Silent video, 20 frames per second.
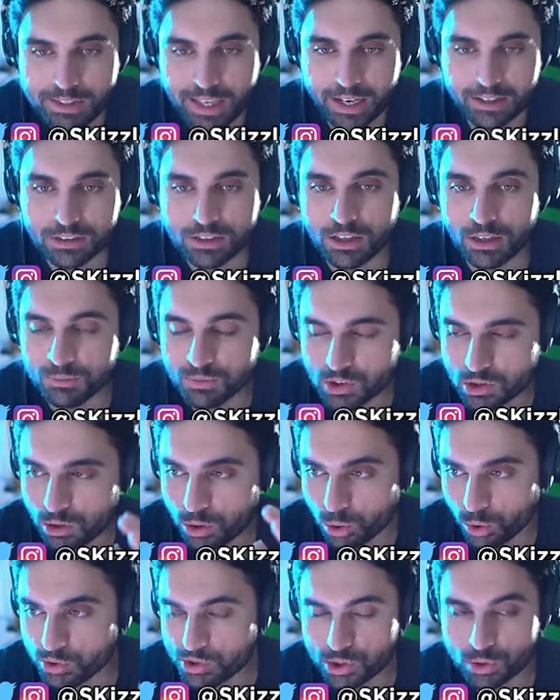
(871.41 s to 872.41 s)
that comes
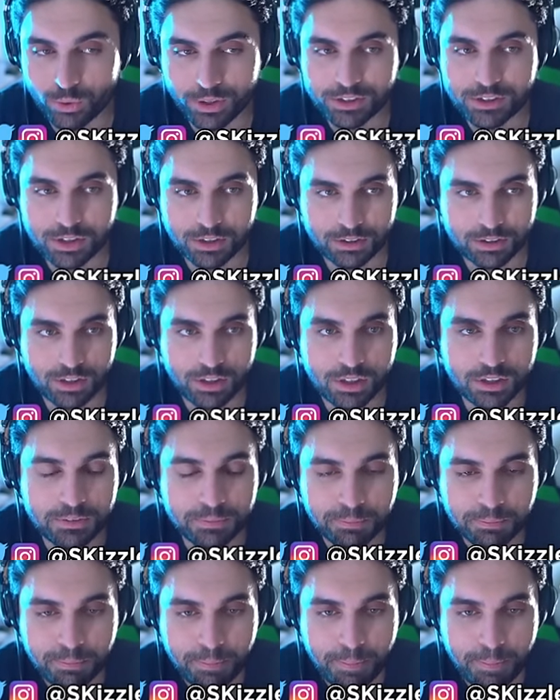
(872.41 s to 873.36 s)
close to Until Dawn.